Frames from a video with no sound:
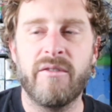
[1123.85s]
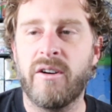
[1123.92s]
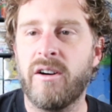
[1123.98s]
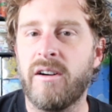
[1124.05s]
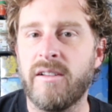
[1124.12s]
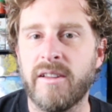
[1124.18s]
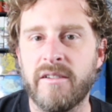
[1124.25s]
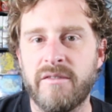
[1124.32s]

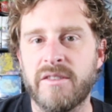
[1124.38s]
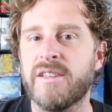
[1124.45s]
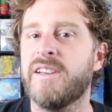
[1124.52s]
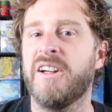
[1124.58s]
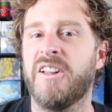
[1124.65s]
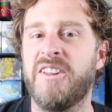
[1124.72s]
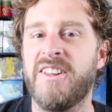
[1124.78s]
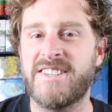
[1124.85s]
all of the
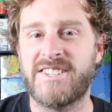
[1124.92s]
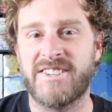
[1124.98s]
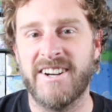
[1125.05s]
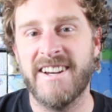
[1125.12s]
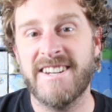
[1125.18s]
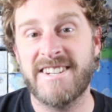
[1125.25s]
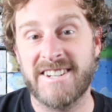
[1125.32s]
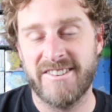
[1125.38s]

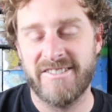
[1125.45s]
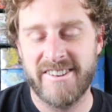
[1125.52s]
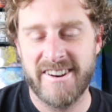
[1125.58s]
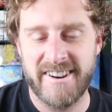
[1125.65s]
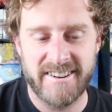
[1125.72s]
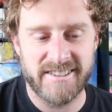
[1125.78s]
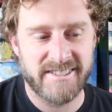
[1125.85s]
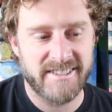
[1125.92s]
illustration
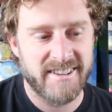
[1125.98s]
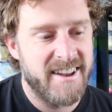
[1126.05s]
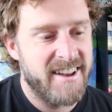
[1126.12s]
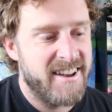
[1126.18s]
rares,